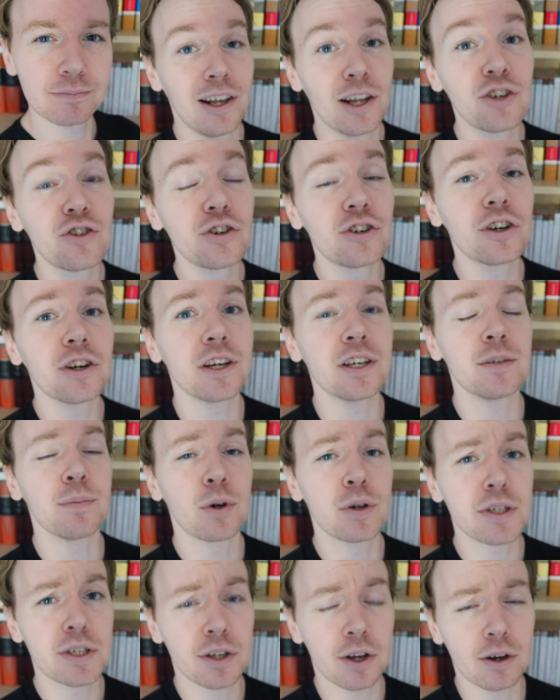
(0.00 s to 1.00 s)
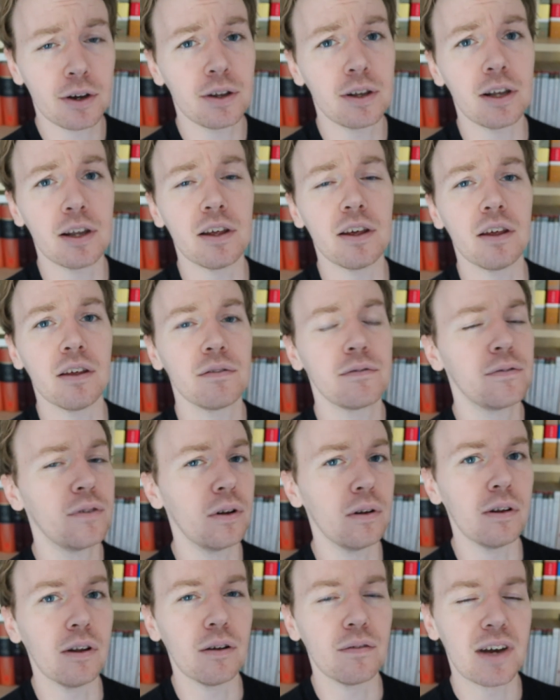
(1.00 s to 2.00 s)
Literature is most certainly
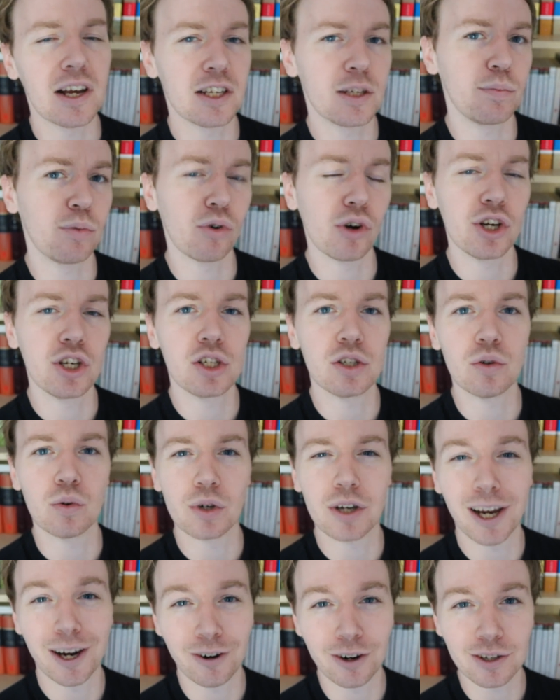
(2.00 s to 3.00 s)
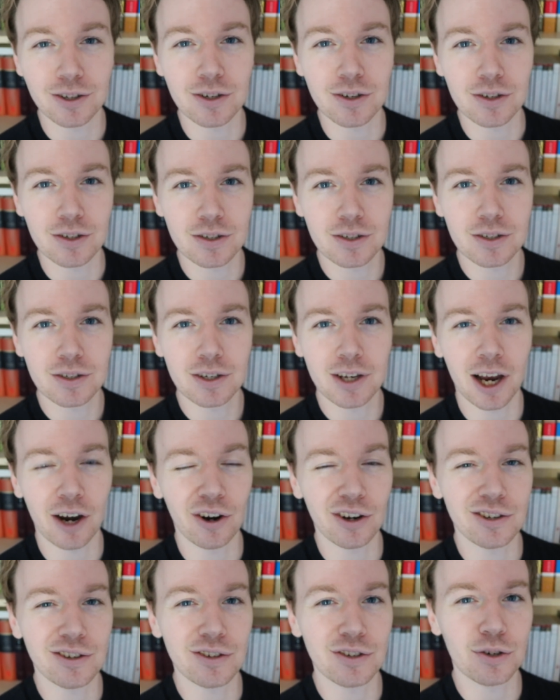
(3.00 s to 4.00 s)
full of aspirational characters,
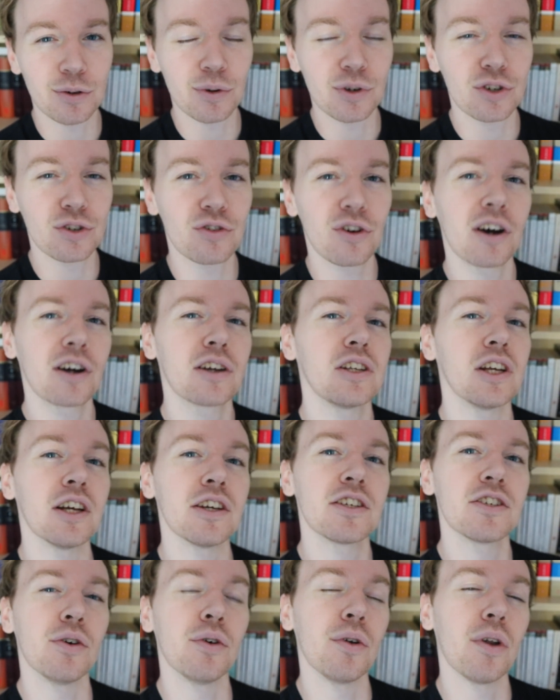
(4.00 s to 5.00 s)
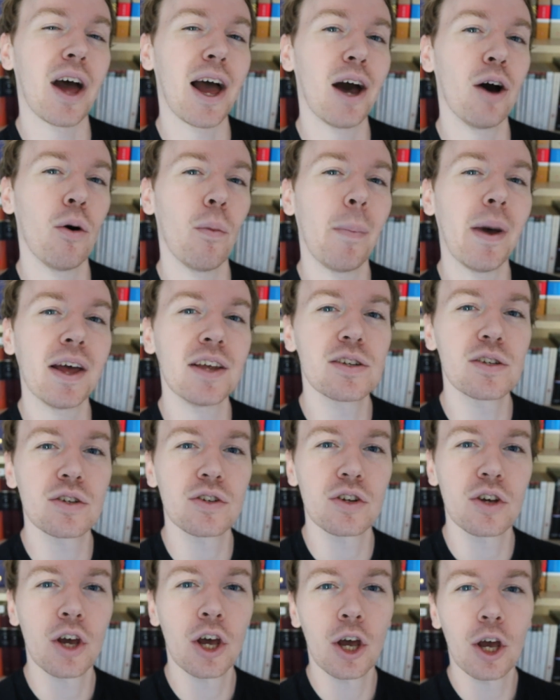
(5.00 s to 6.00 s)
characters who instruct us on how
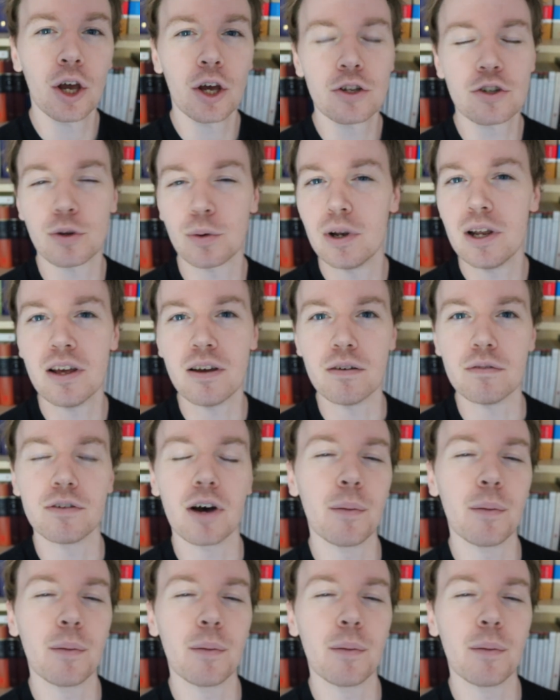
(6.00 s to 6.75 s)
best to live.